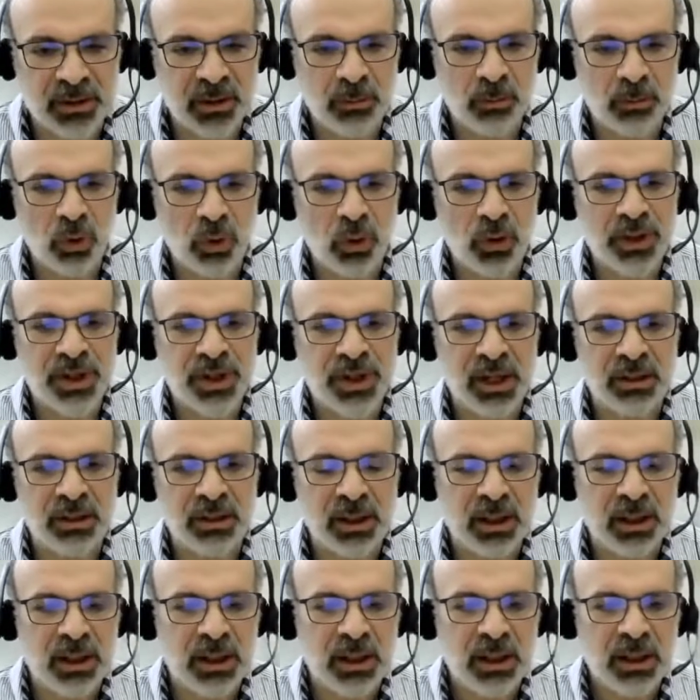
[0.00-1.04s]
blockchain.
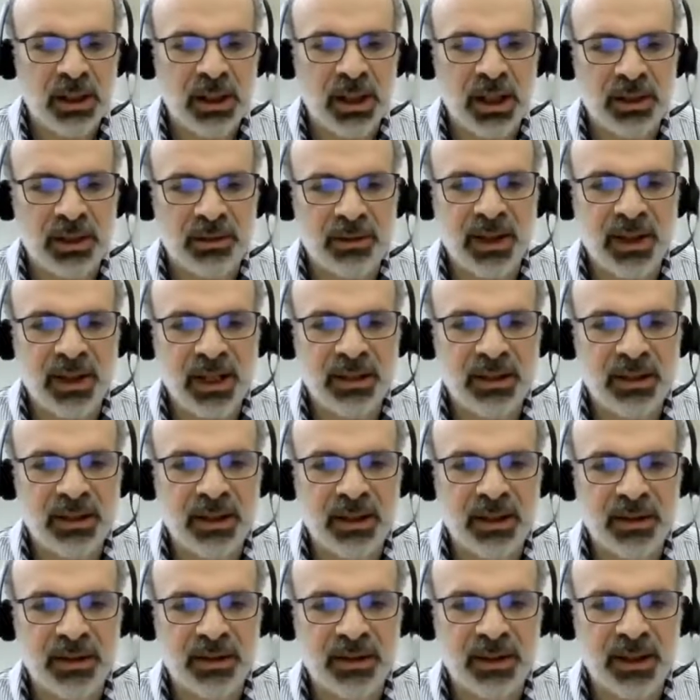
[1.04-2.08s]
And the
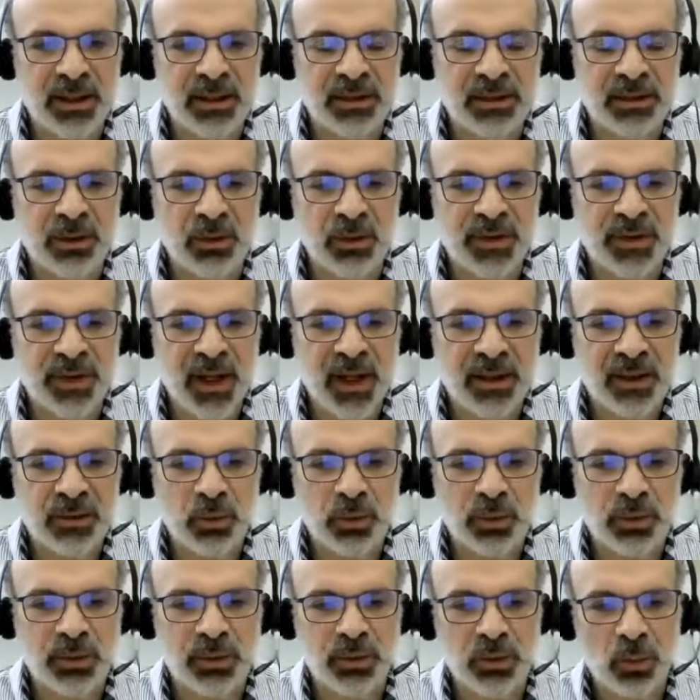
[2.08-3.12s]
idea is that
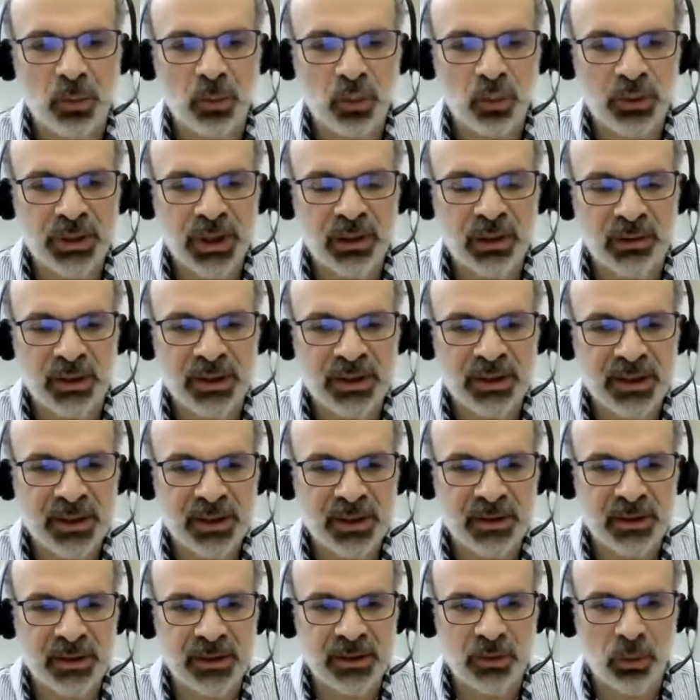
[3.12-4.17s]
consensus would
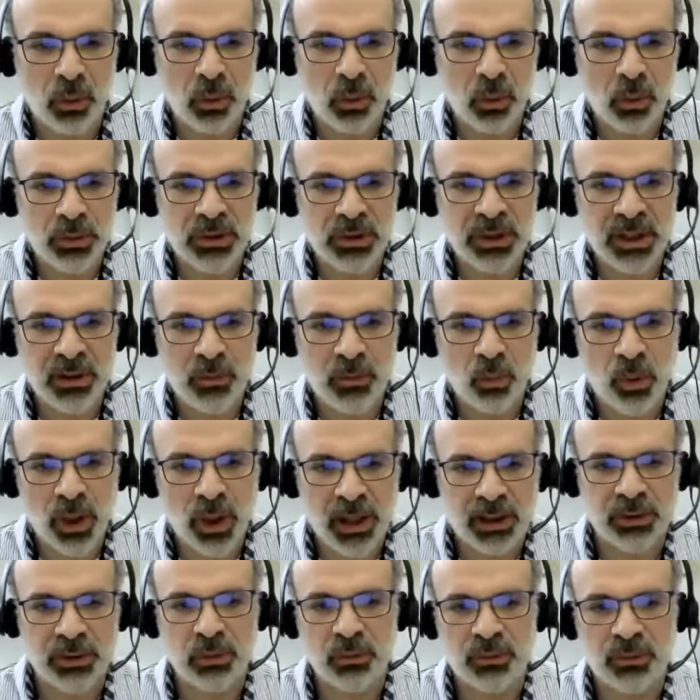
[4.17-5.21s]
guarantee that only
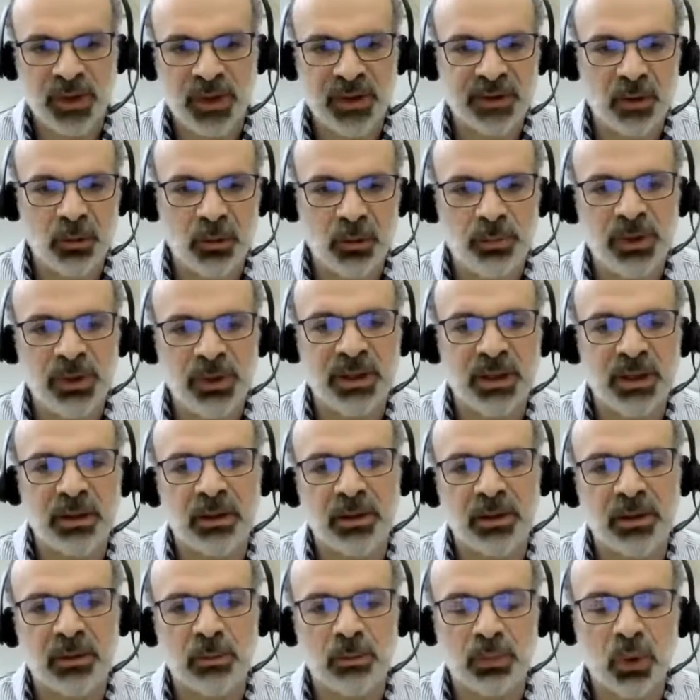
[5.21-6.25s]
one of these competing
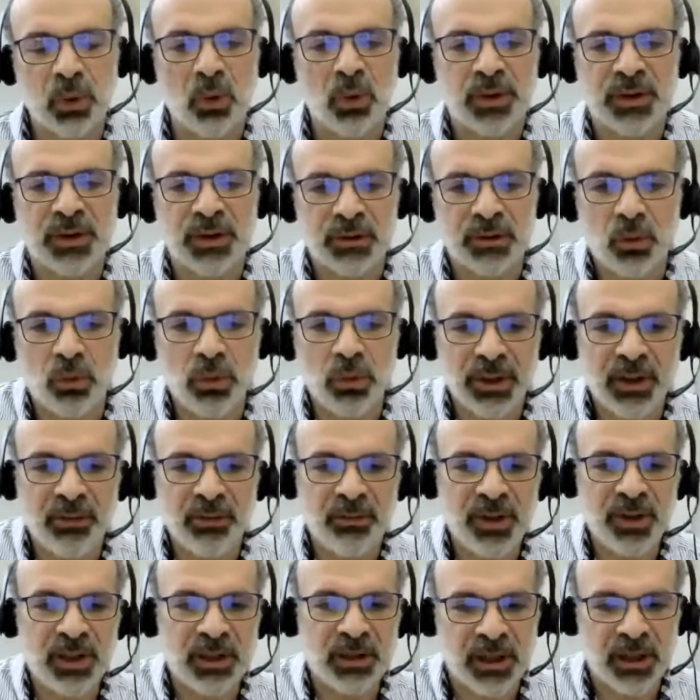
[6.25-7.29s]
blocks is going to
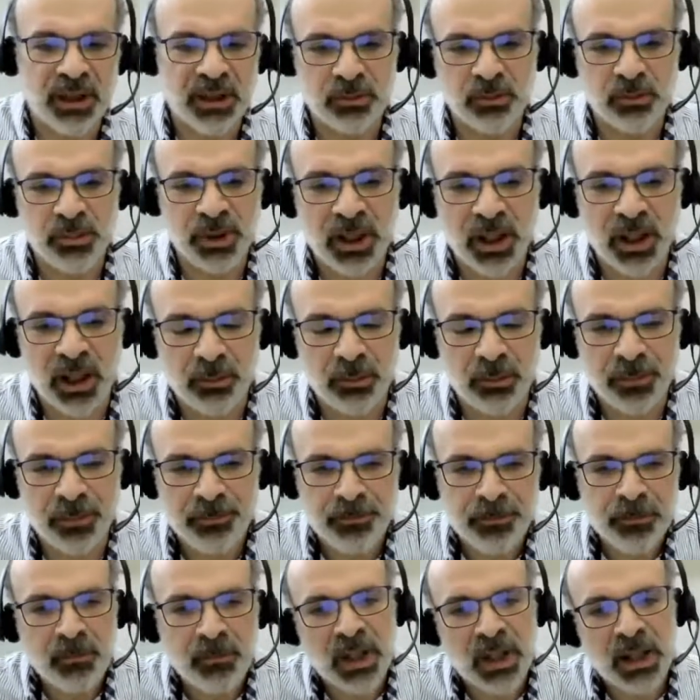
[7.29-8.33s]
win and become
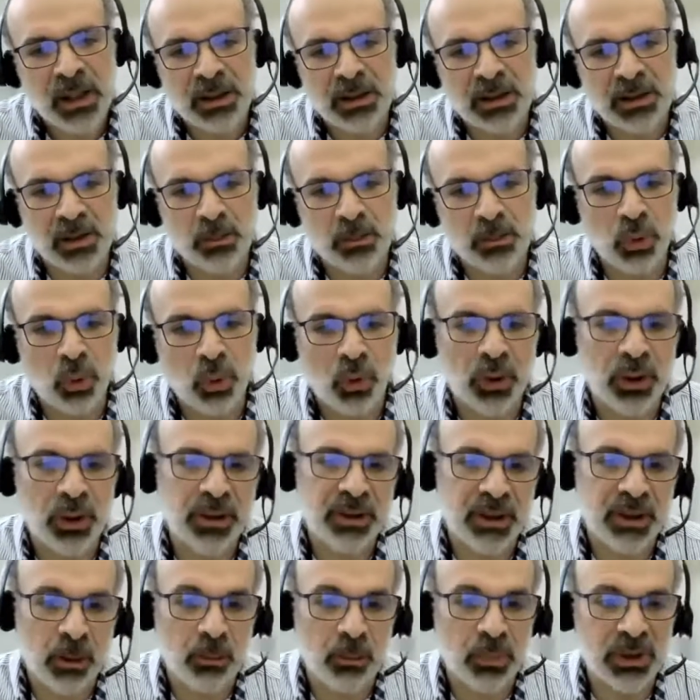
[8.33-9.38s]
the block
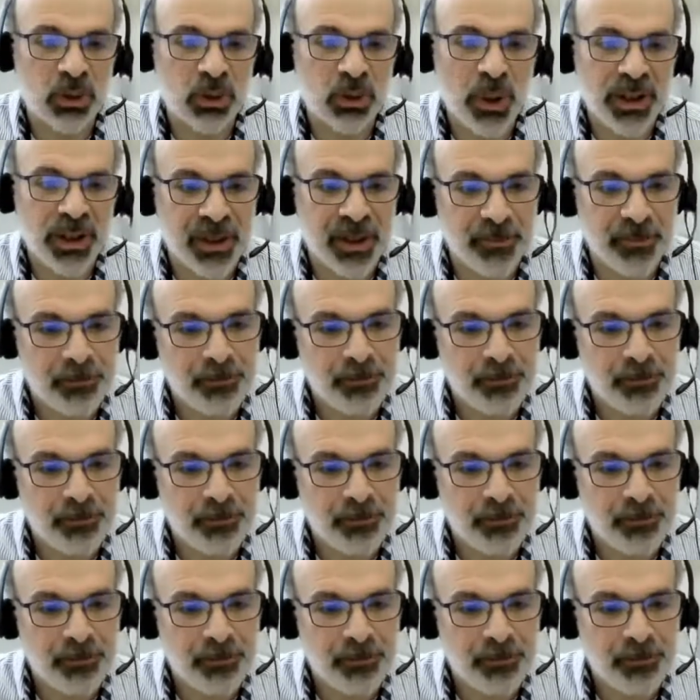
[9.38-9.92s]
number 20.